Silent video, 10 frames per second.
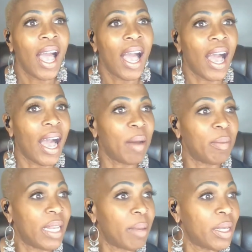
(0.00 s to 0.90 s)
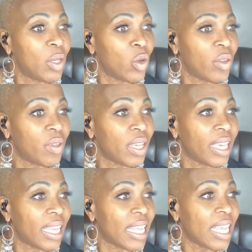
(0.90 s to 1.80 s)
Let me know if you
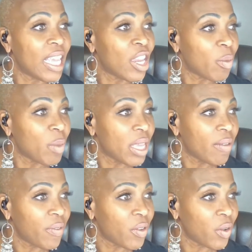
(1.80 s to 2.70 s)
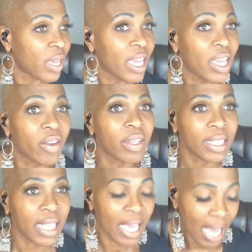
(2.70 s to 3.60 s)
can hear me. If you're here,
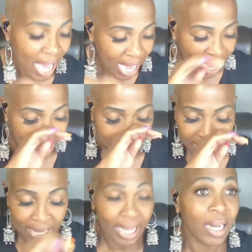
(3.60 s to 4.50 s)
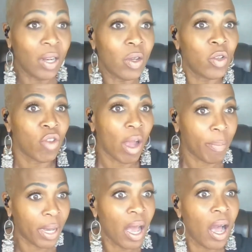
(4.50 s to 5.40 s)
say hi, say hello,
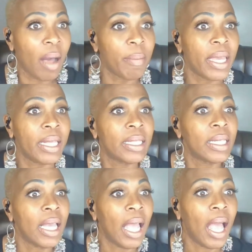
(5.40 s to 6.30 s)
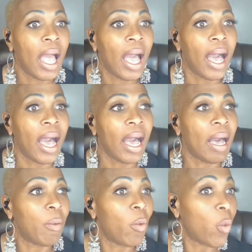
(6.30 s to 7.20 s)
drop a comment.
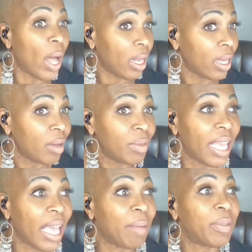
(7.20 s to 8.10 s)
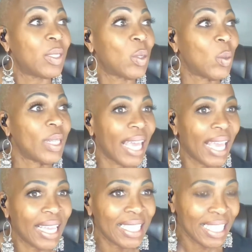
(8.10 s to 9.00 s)
Welcome to episode
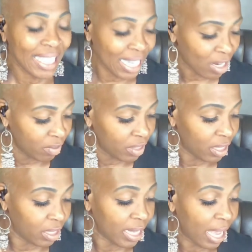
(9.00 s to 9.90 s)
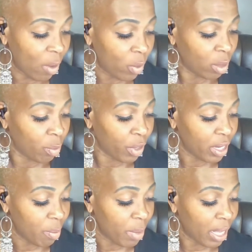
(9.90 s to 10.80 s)
18 of Chit Chat with
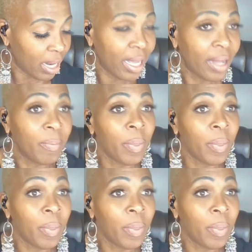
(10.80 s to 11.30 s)
Brittney Bella.